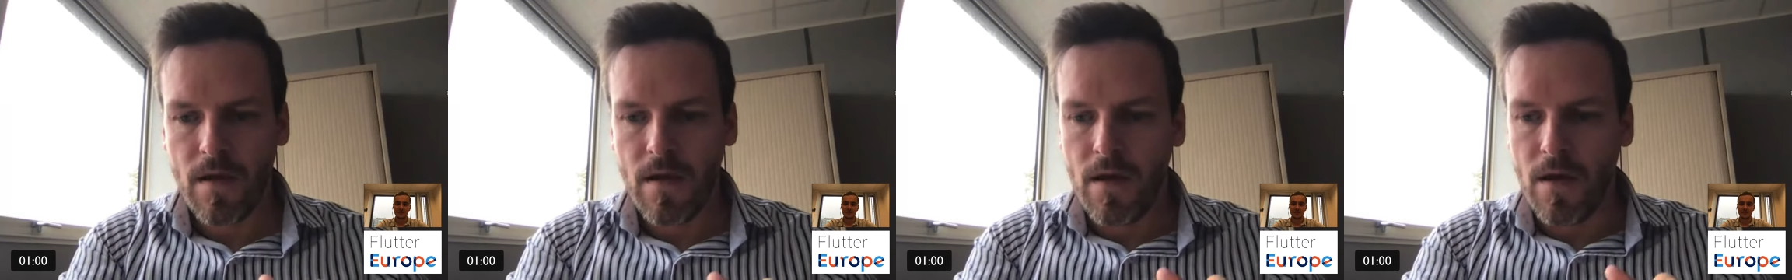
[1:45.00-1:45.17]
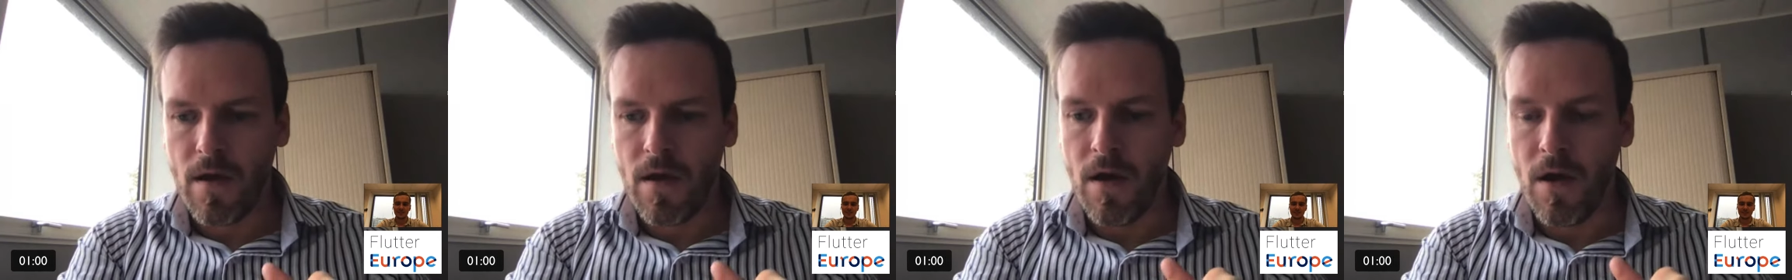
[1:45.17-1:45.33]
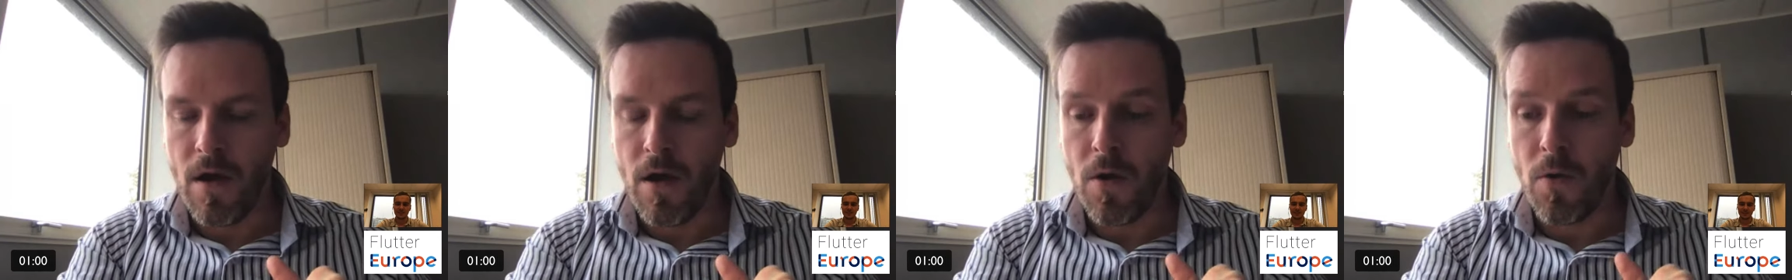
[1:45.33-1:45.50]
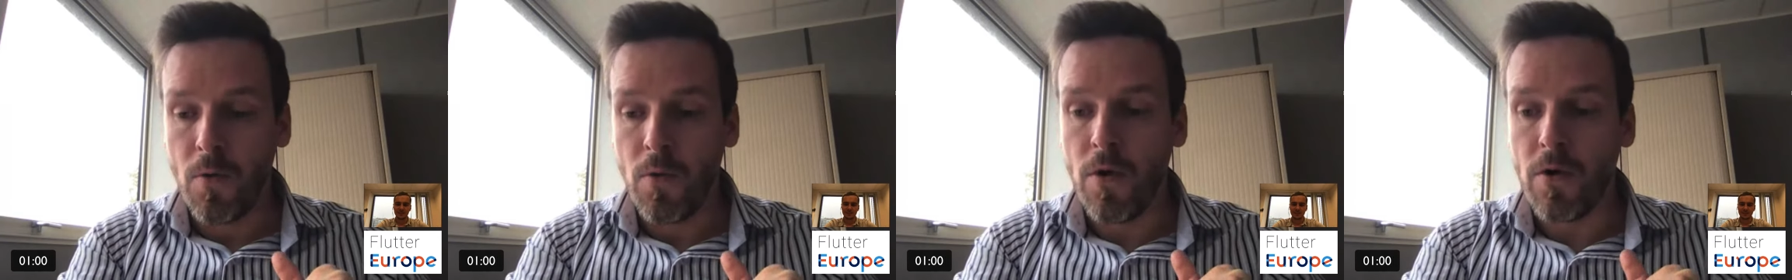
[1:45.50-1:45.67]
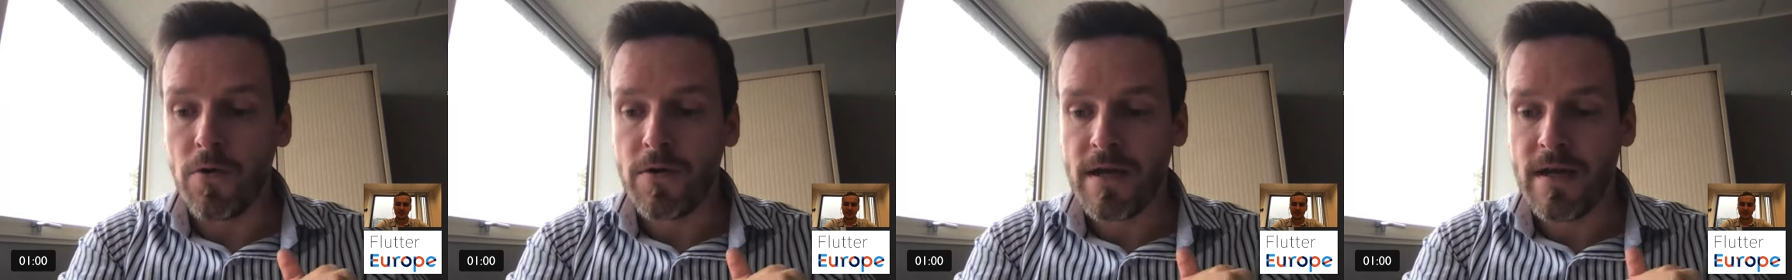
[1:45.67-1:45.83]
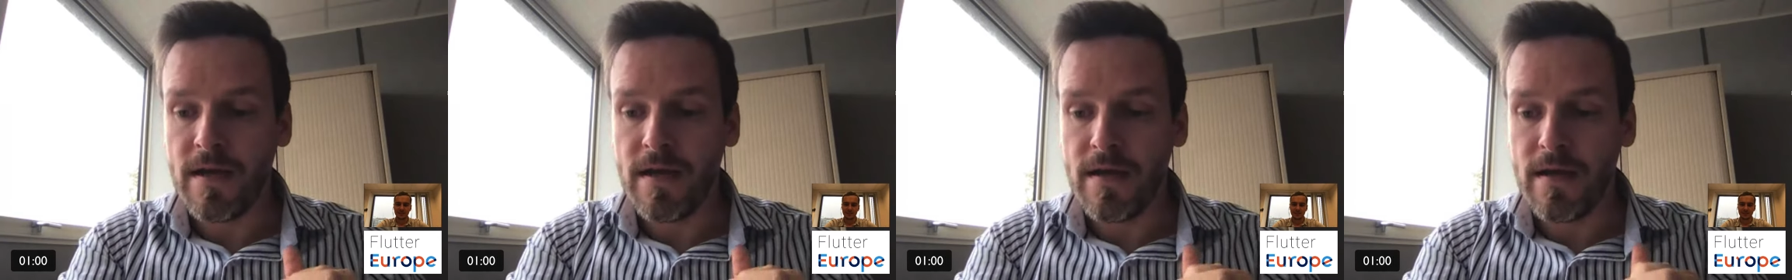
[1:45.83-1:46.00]

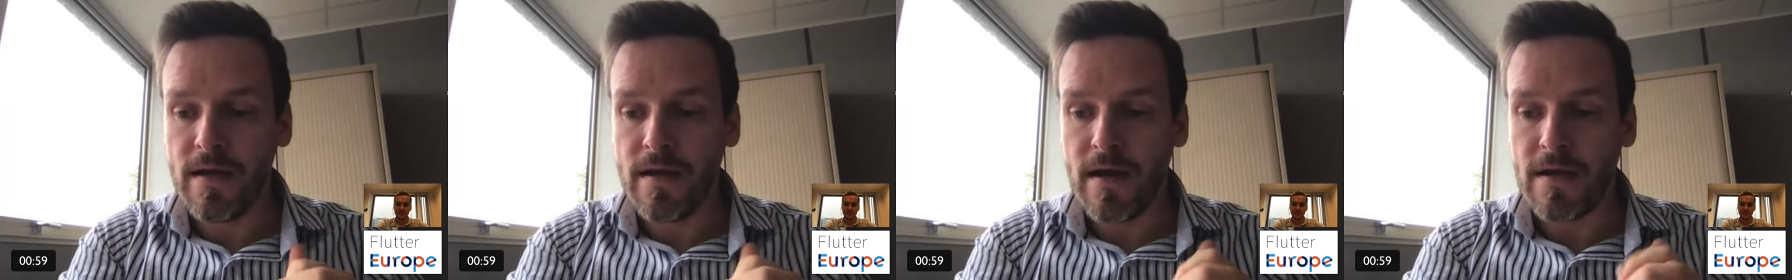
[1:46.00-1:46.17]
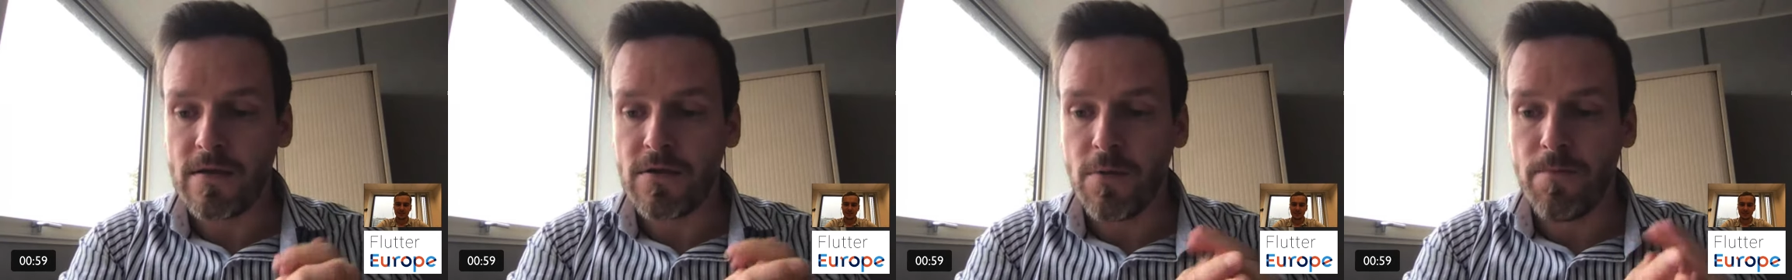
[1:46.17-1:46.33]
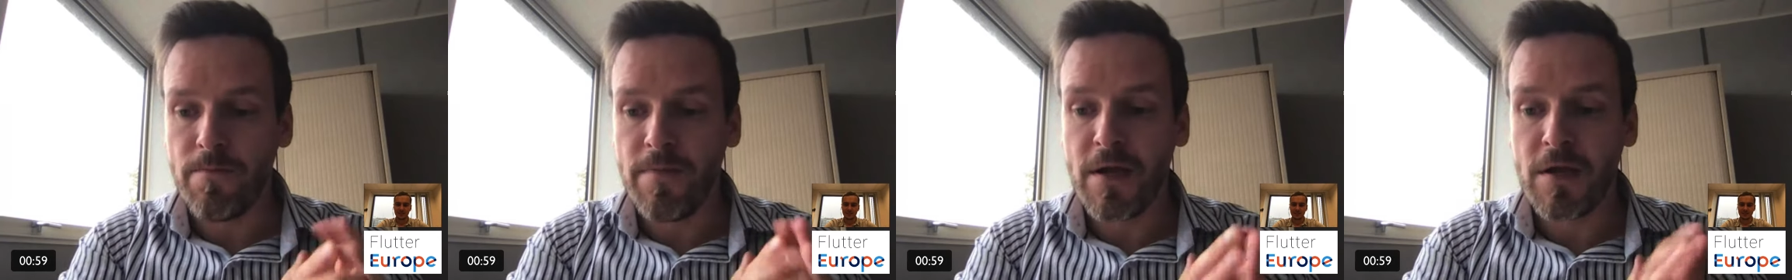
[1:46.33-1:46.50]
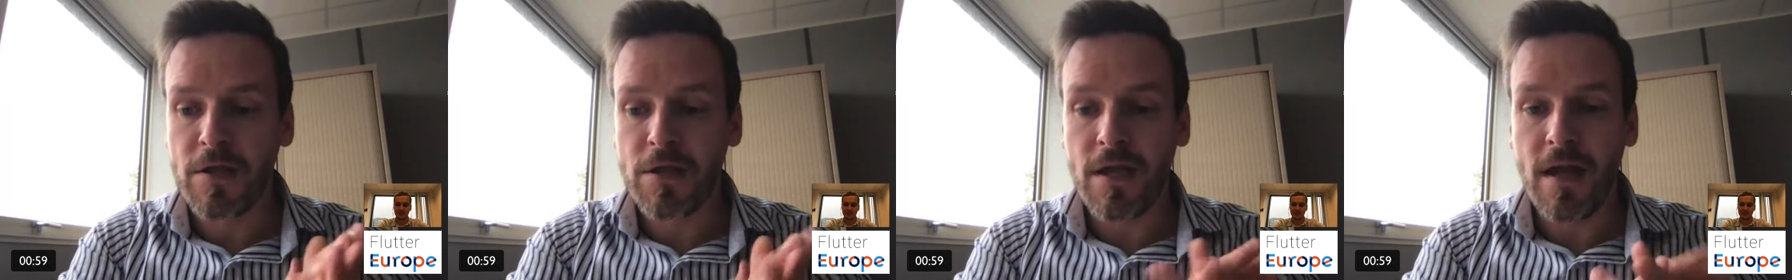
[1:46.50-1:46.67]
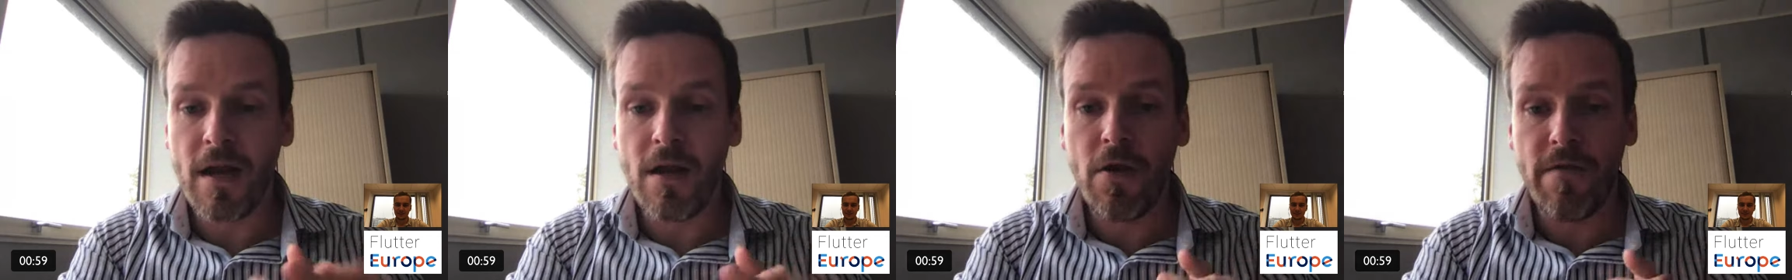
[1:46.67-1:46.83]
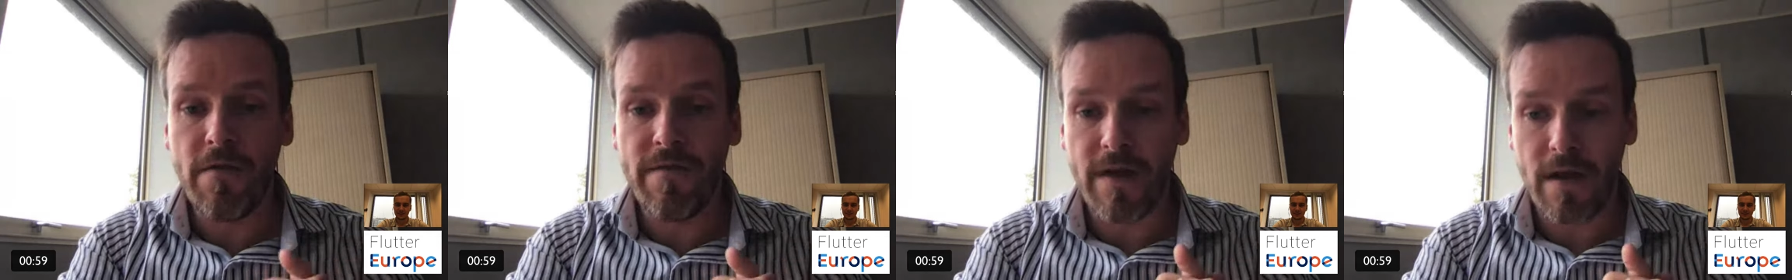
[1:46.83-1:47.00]
Working at the
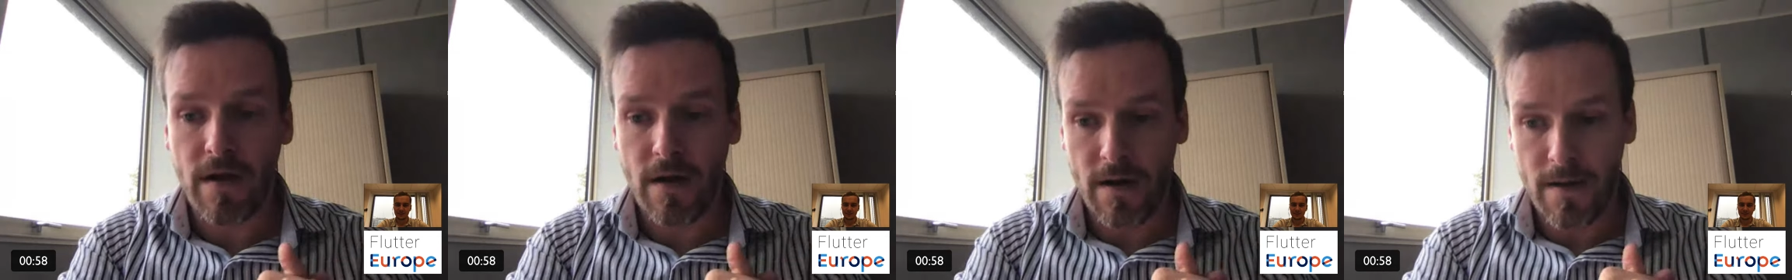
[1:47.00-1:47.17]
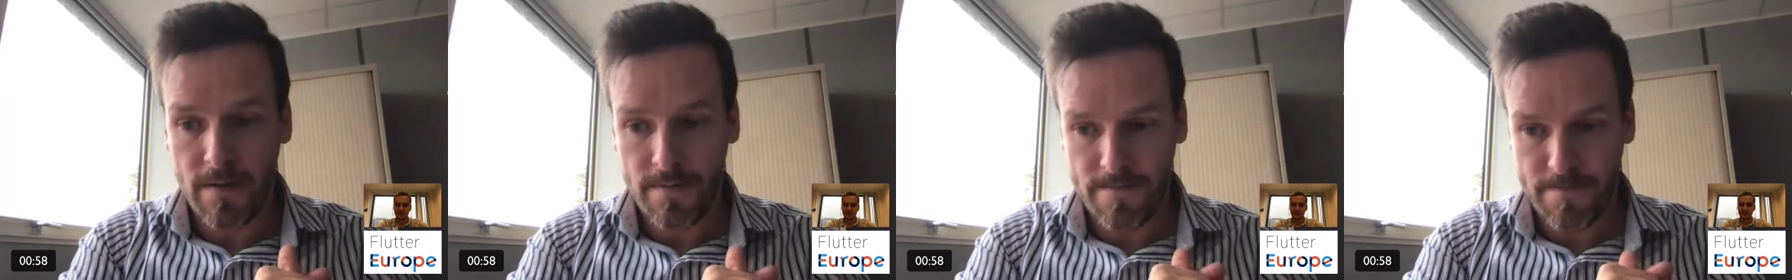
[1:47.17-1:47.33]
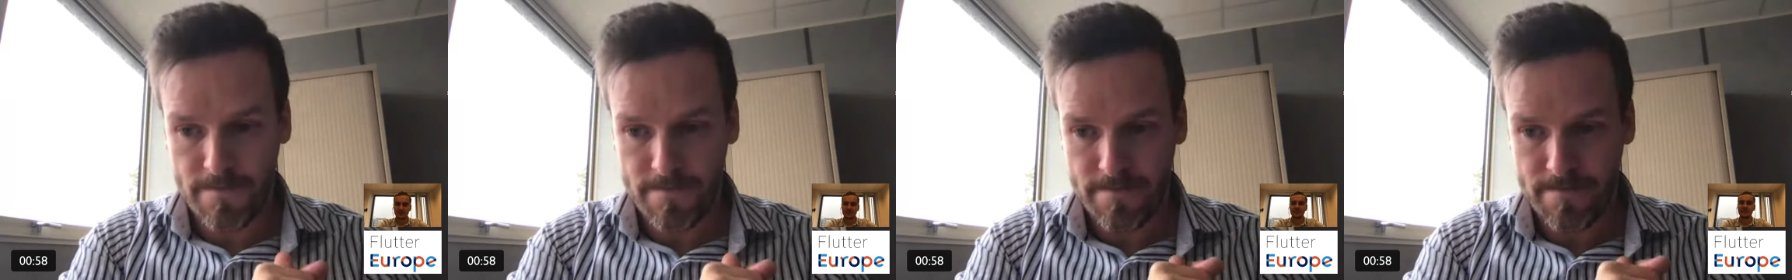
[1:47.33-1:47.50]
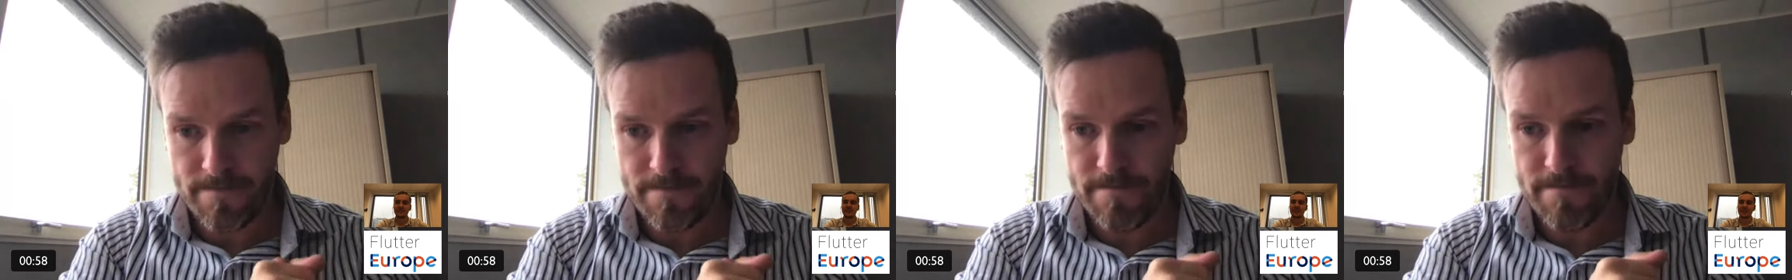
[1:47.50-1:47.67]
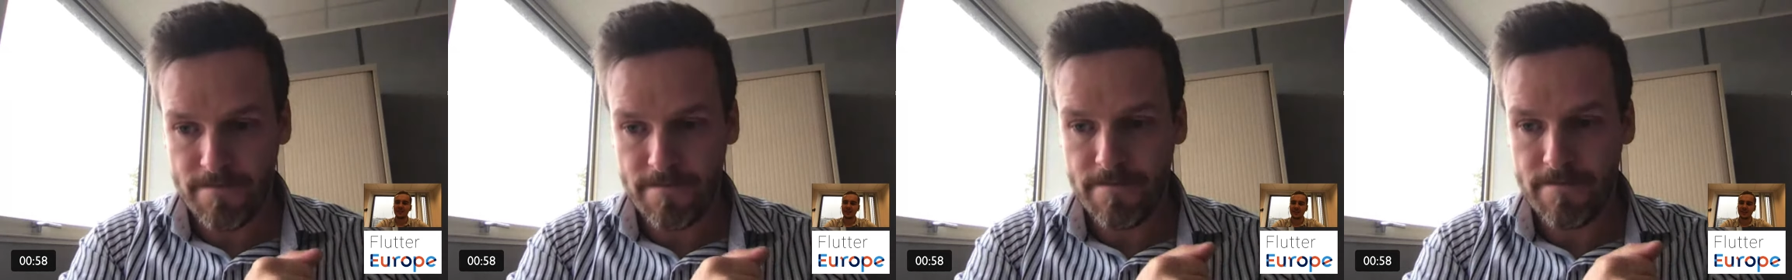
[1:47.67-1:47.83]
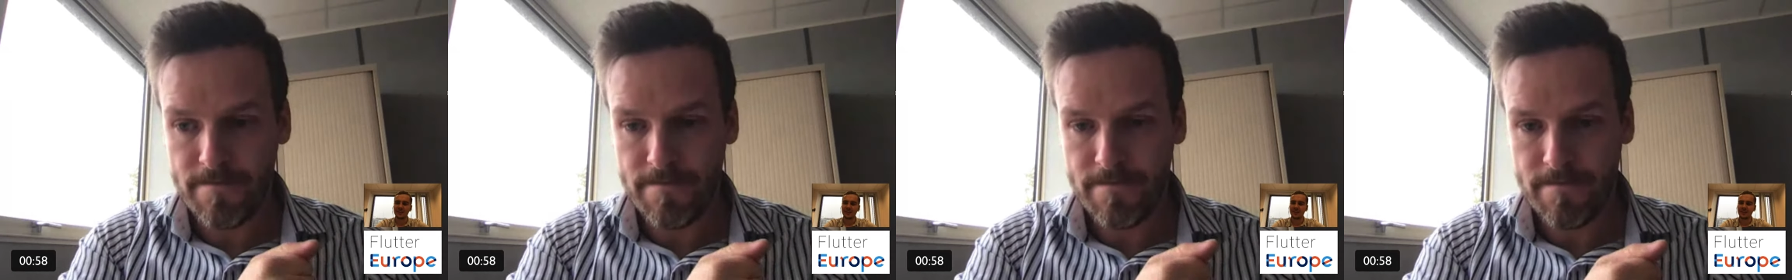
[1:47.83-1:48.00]
pixel level.
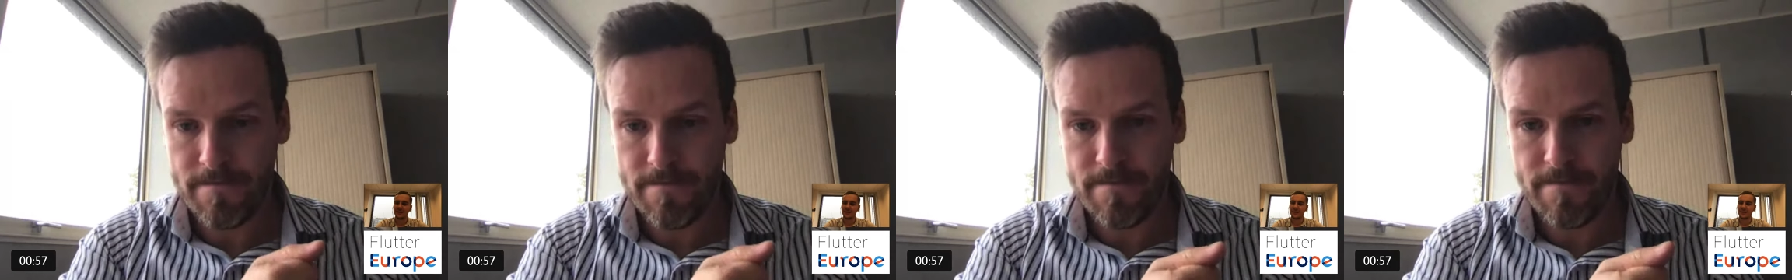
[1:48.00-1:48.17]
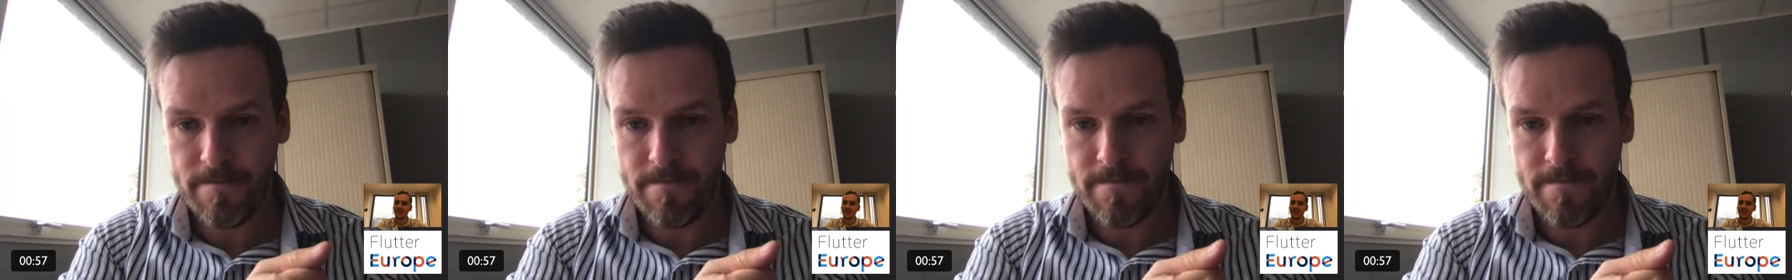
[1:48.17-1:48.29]
Okay.